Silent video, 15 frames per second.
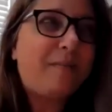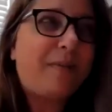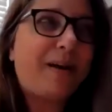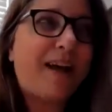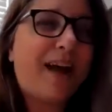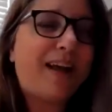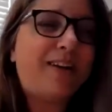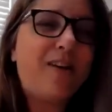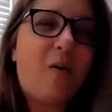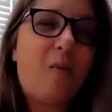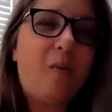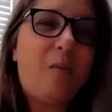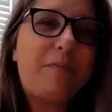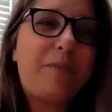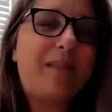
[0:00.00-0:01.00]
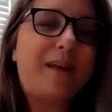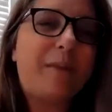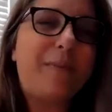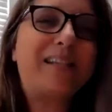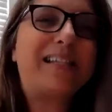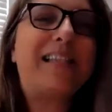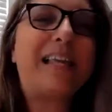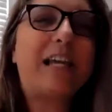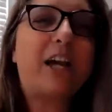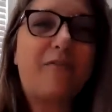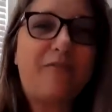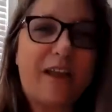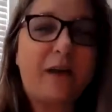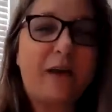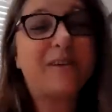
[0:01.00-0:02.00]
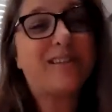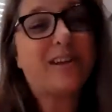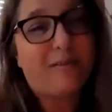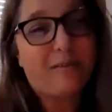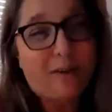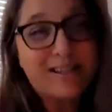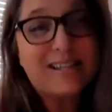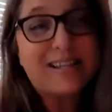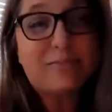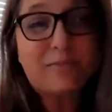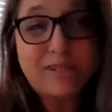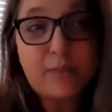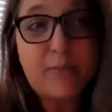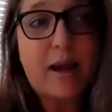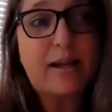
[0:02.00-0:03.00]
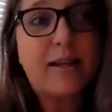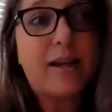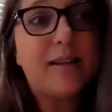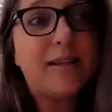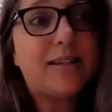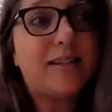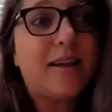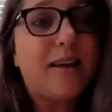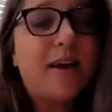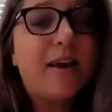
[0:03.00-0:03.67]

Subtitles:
but I don't mean that, because I think our families and our friends can respect us,